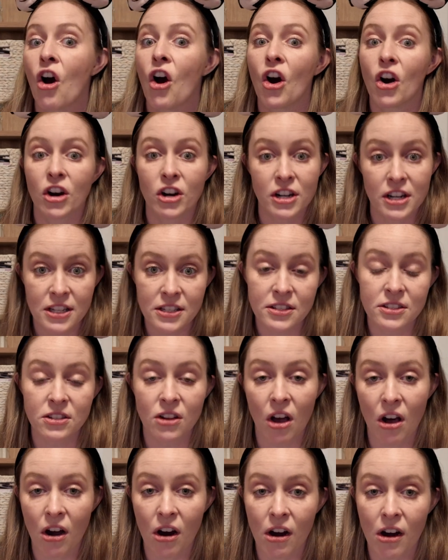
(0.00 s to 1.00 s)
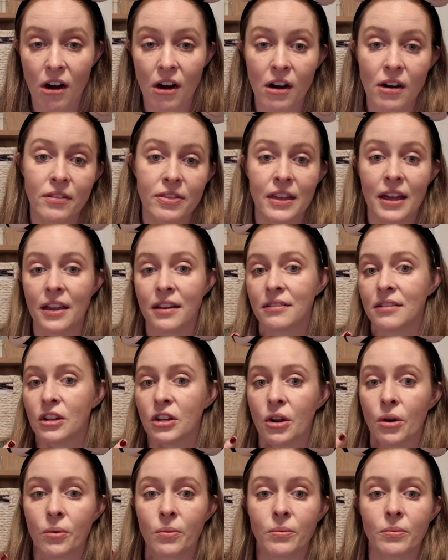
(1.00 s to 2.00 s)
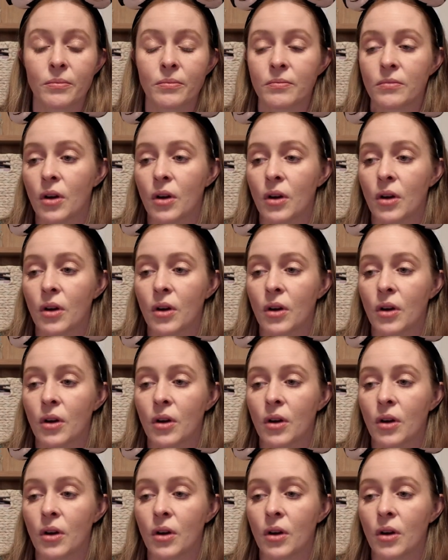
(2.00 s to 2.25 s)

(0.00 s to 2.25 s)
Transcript: artists are that, you know,